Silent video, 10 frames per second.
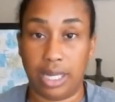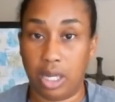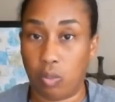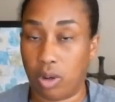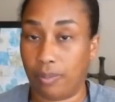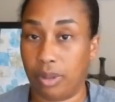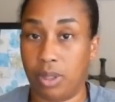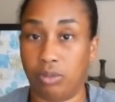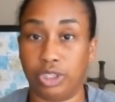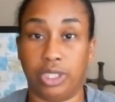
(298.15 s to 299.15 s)
any one
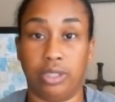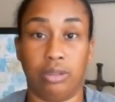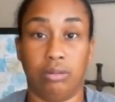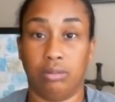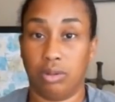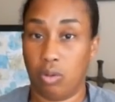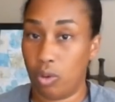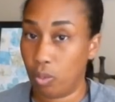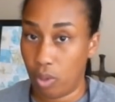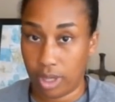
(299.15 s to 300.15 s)
promotion
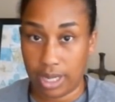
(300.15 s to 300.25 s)
on one